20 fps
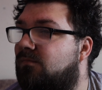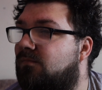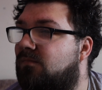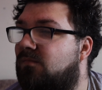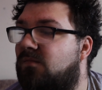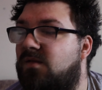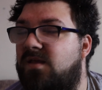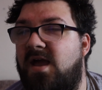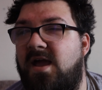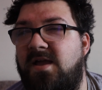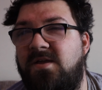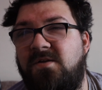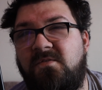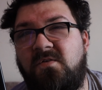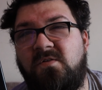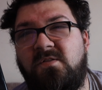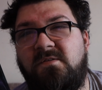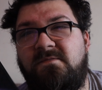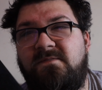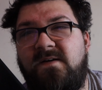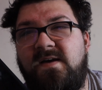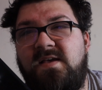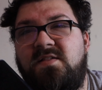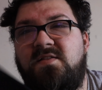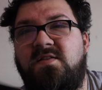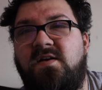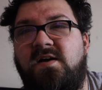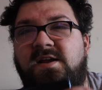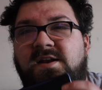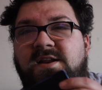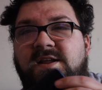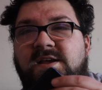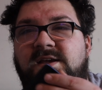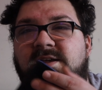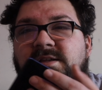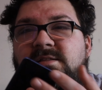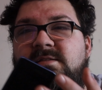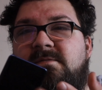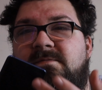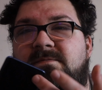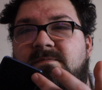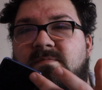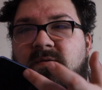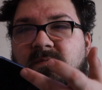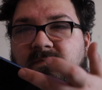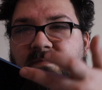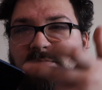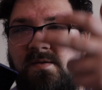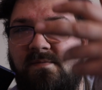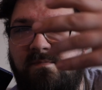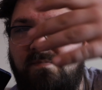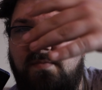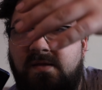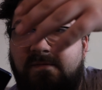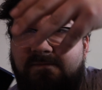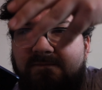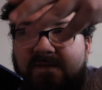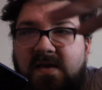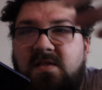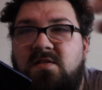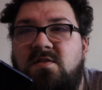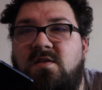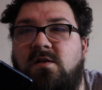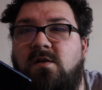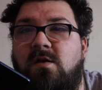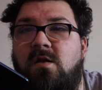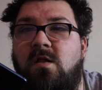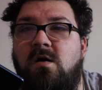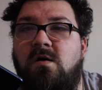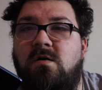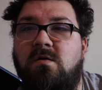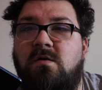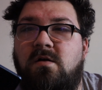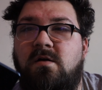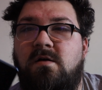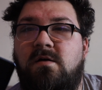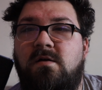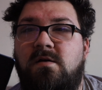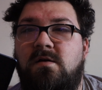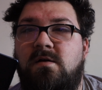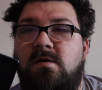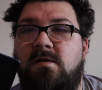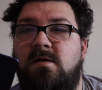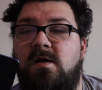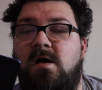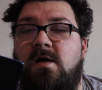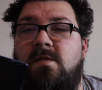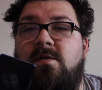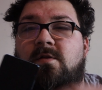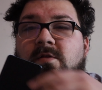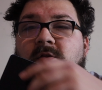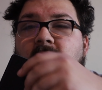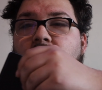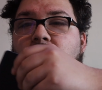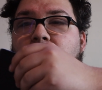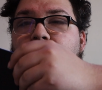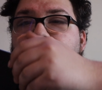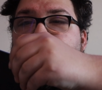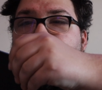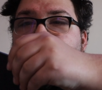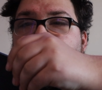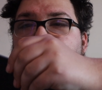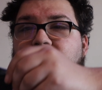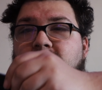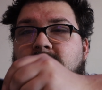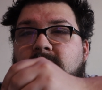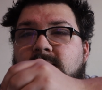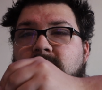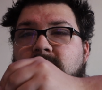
yeah, you've got the Face ID, the face unlock at the top here.